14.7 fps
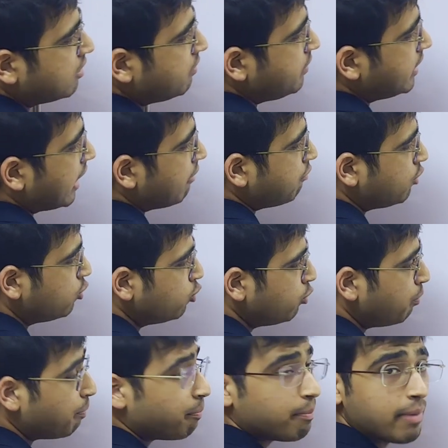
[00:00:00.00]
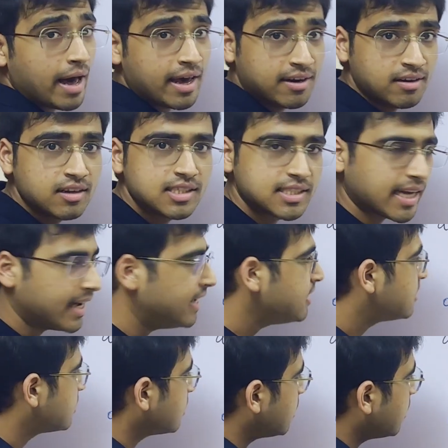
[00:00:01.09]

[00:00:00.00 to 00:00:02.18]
we have two parallel sides,